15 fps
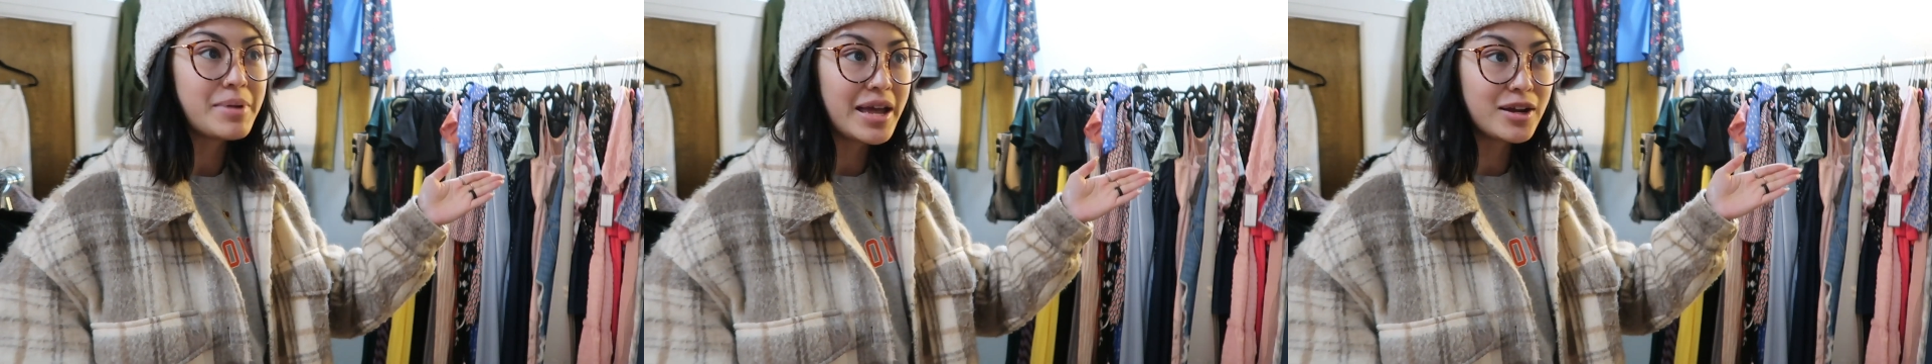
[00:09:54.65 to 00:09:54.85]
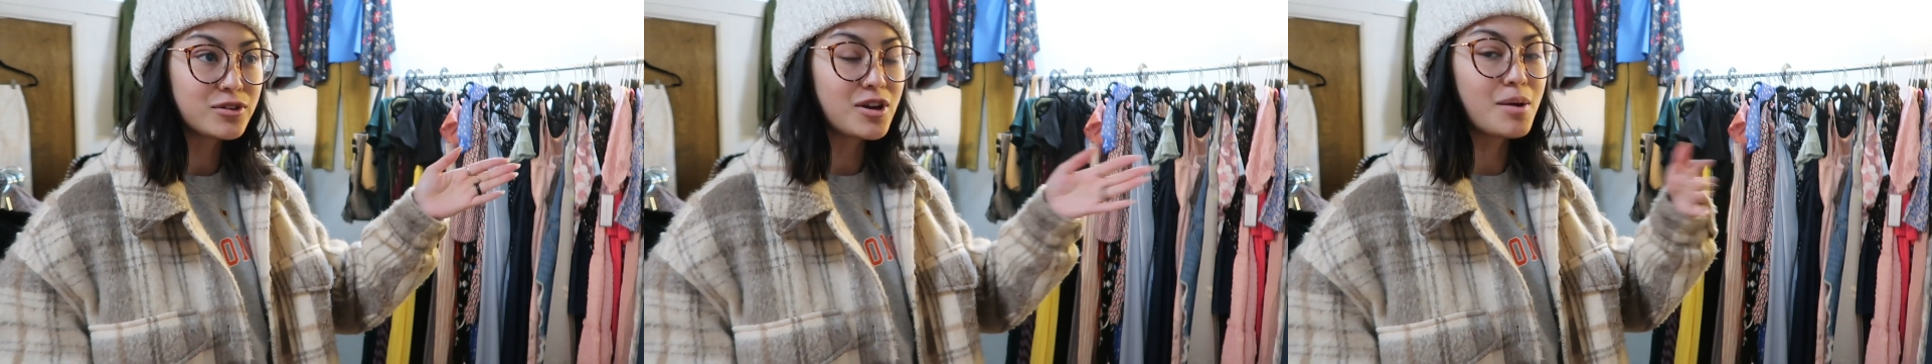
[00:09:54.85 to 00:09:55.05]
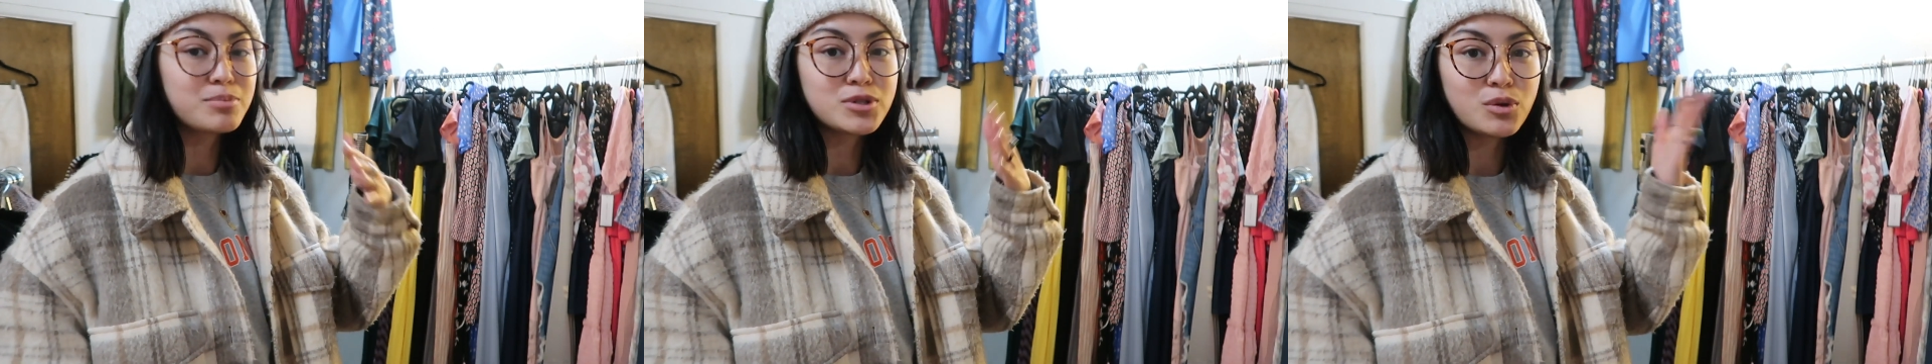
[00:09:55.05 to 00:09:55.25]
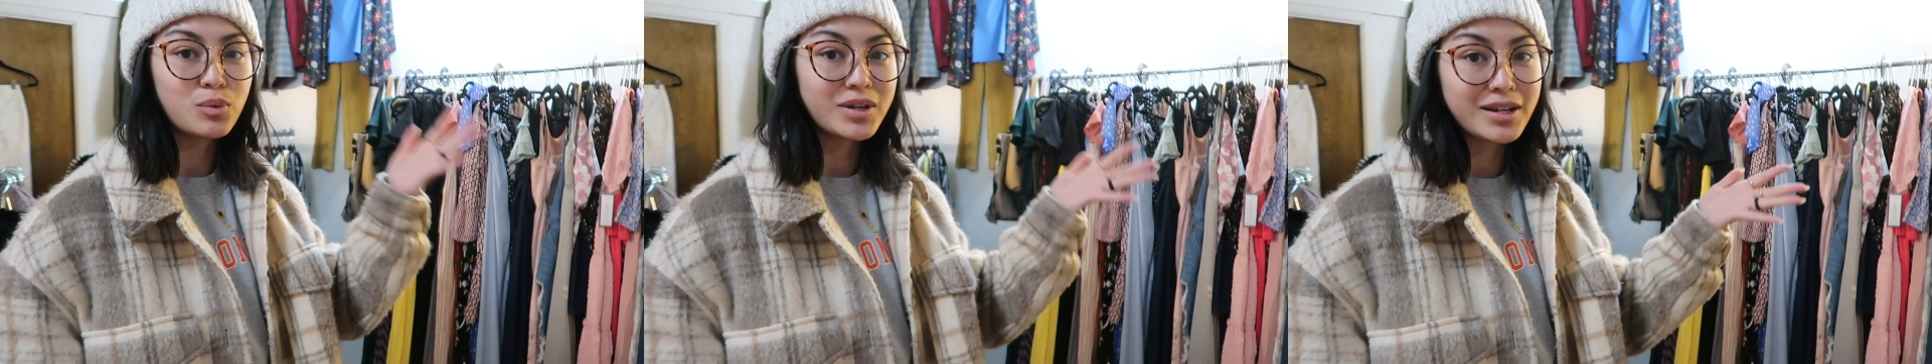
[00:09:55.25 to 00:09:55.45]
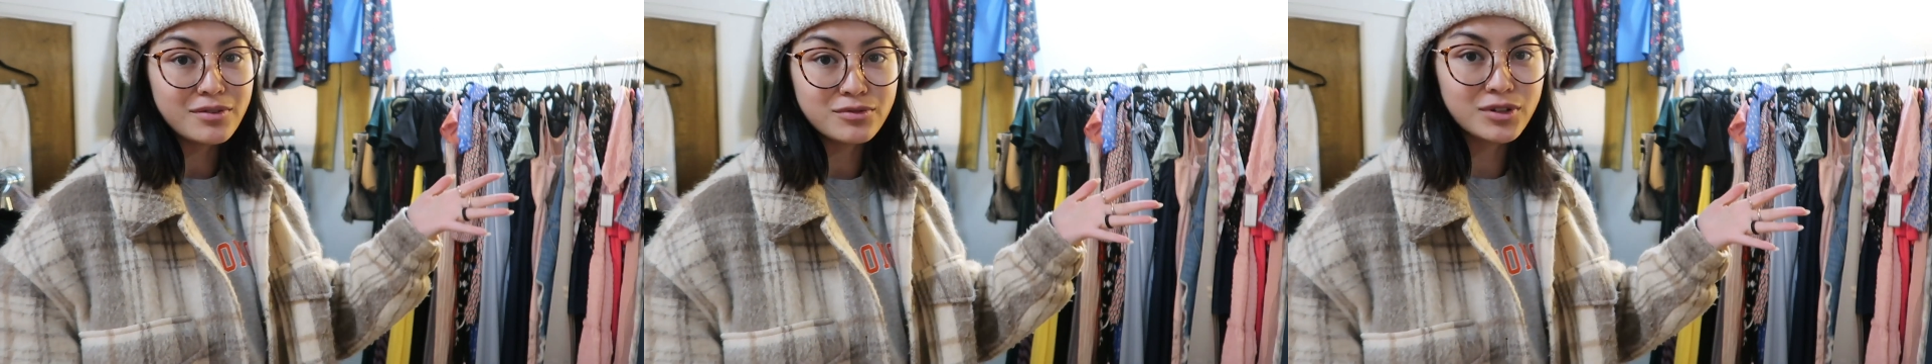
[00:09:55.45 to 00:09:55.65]
bankrupt or
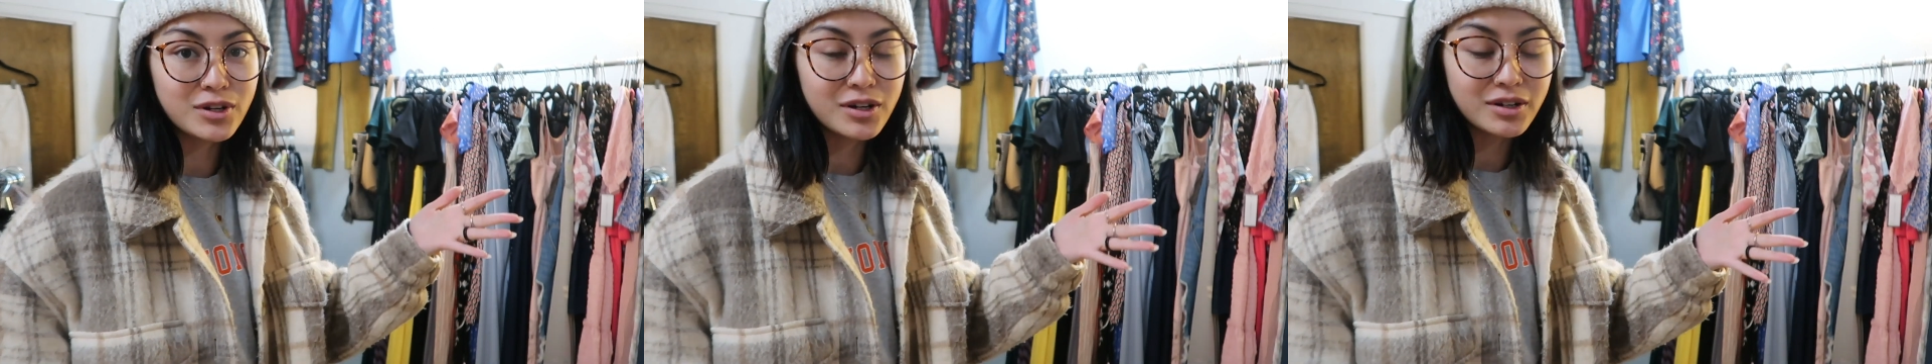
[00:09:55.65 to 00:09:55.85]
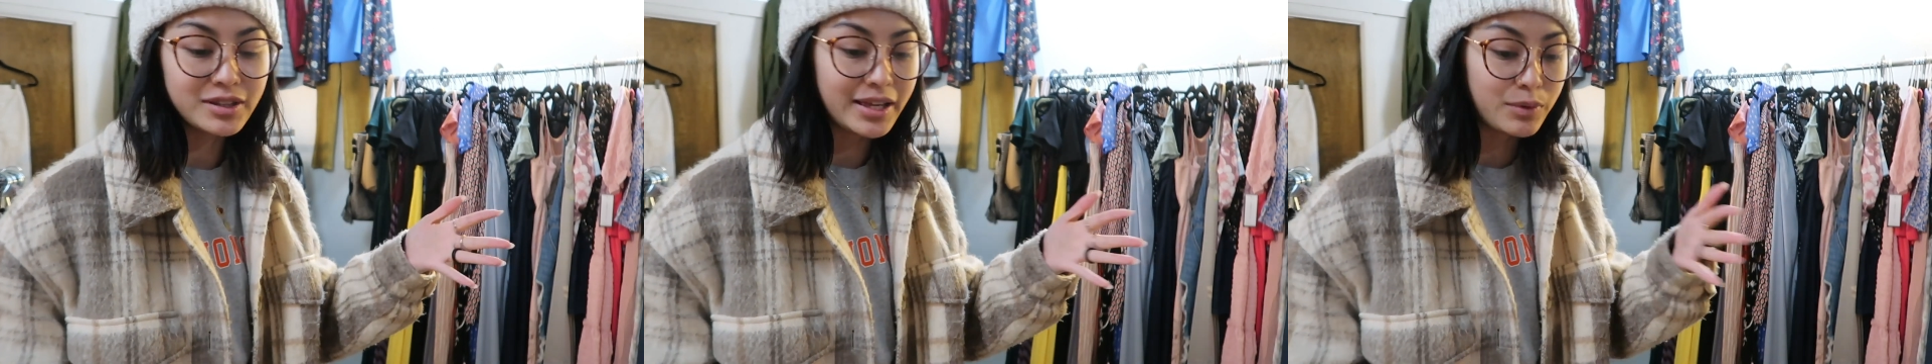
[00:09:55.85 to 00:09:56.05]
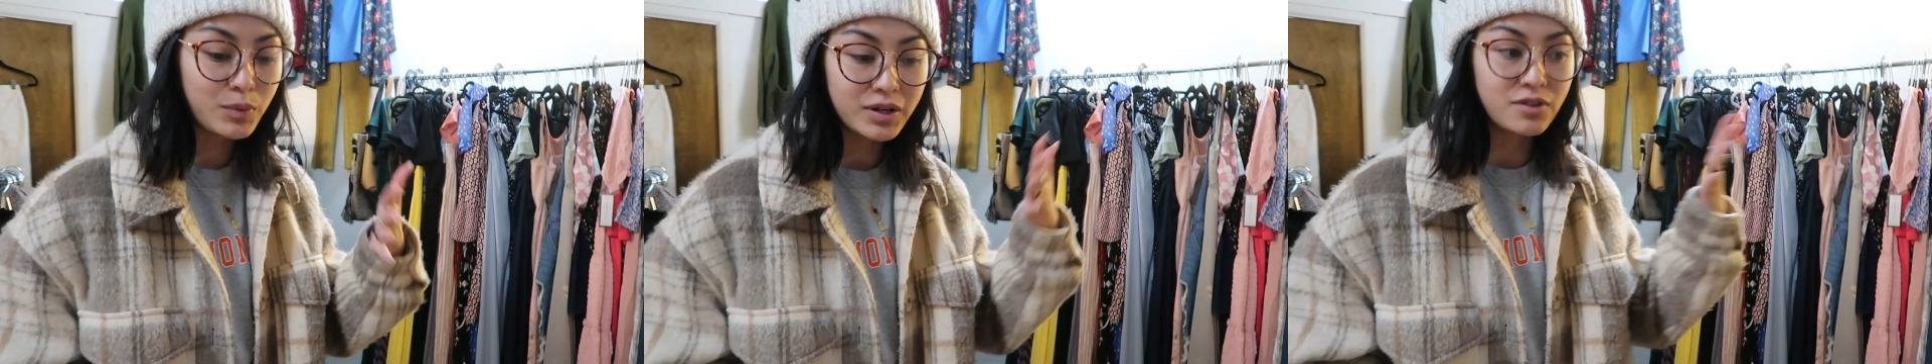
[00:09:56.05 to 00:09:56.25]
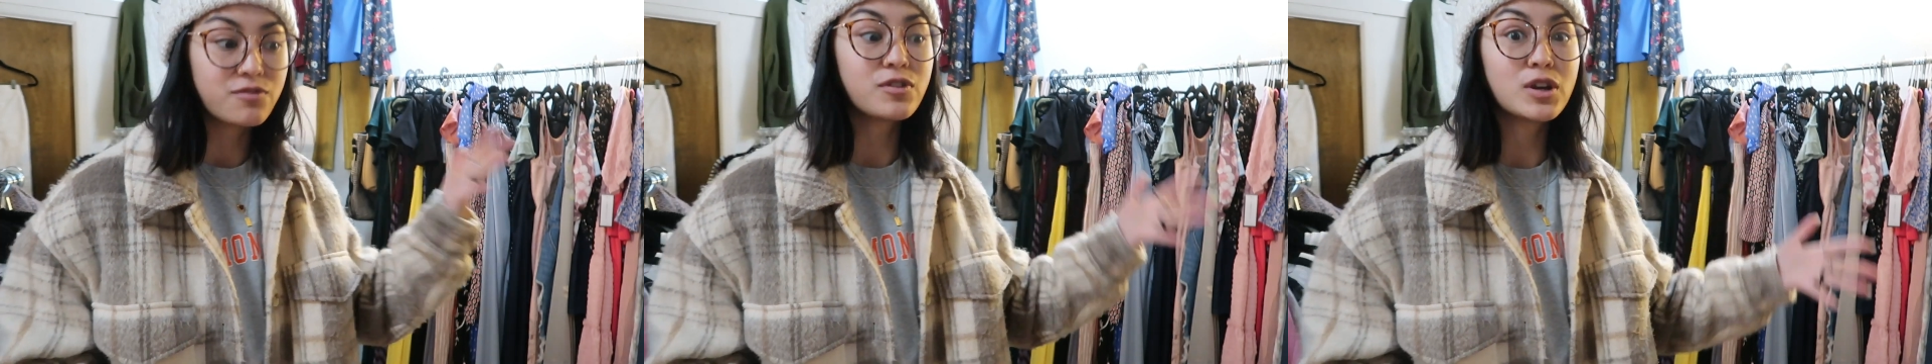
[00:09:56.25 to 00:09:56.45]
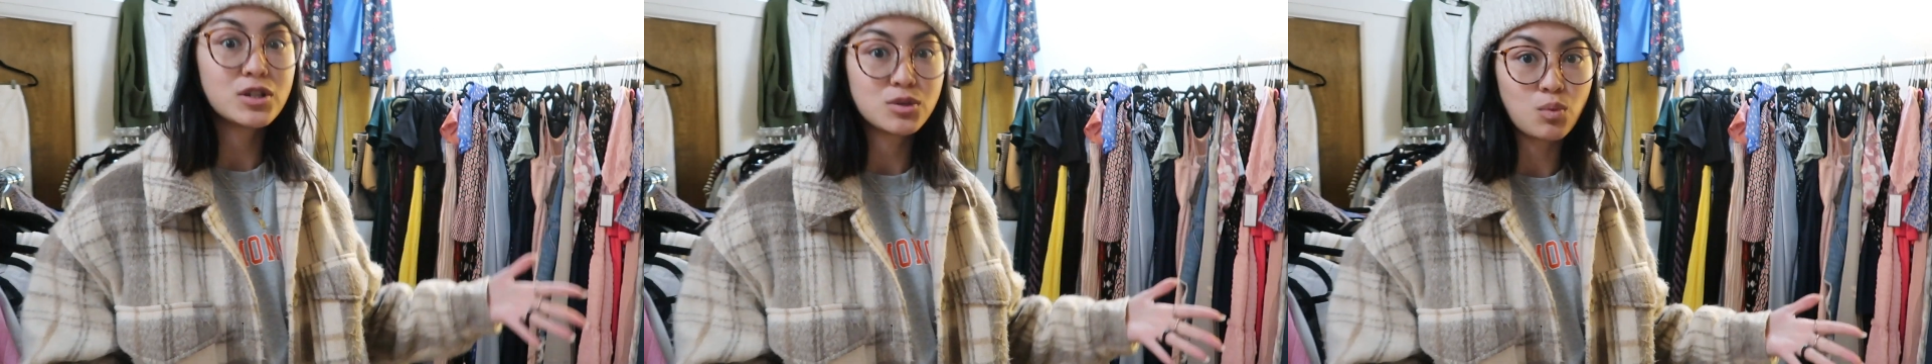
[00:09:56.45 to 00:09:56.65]
whatever, like when it
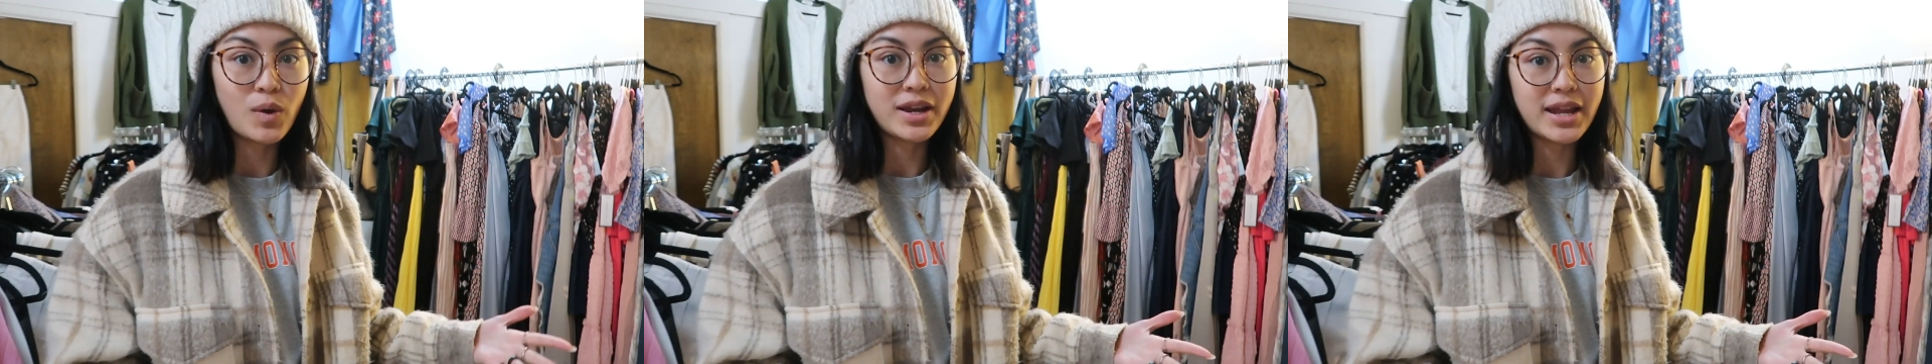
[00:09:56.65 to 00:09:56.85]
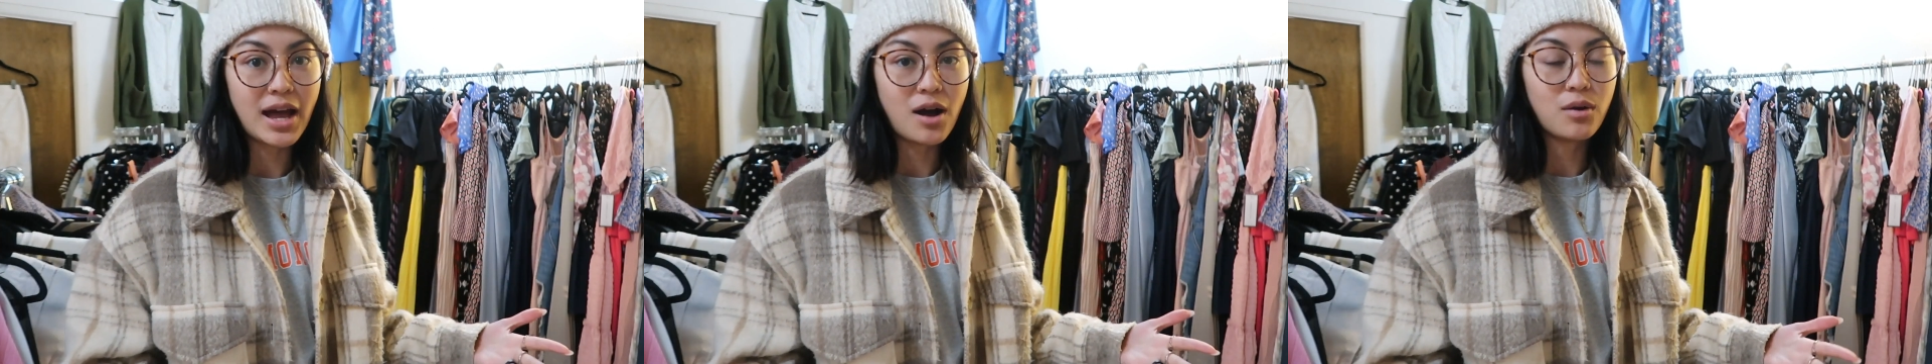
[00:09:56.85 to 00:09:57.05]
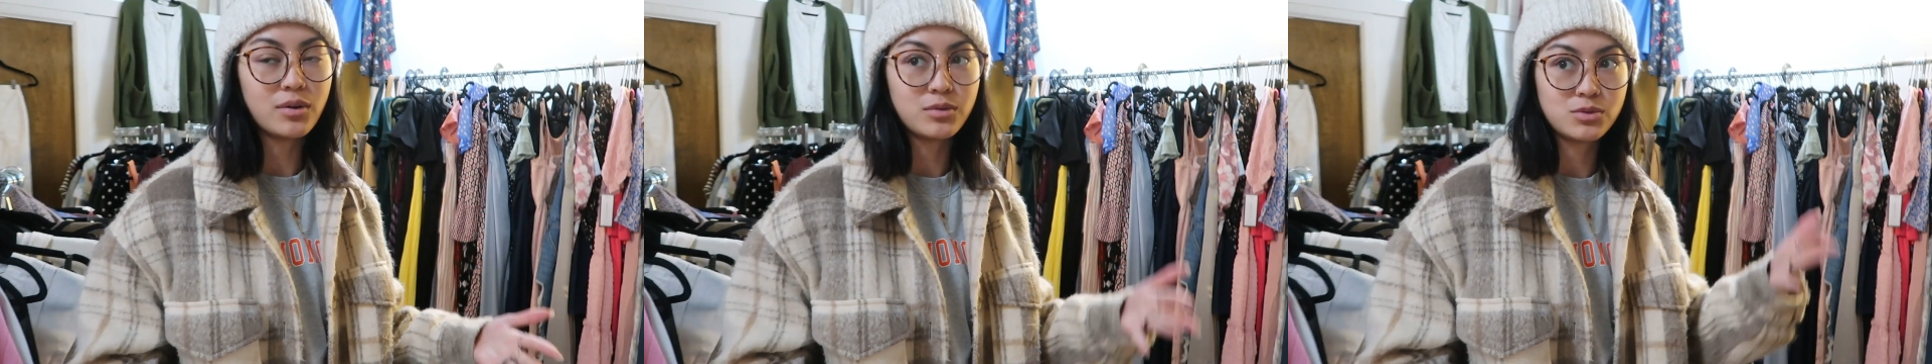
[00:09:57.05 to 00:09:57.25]
first went out.